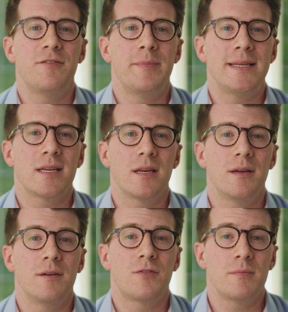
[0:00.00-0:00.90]
for me to
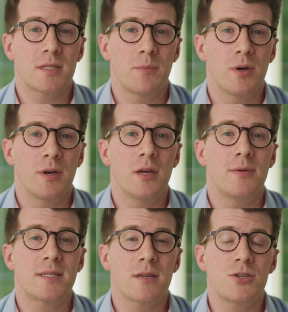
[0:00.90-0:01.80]
learn from someone who
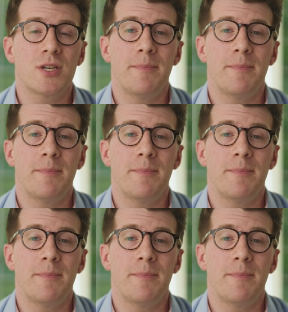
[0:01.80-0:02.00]
is such an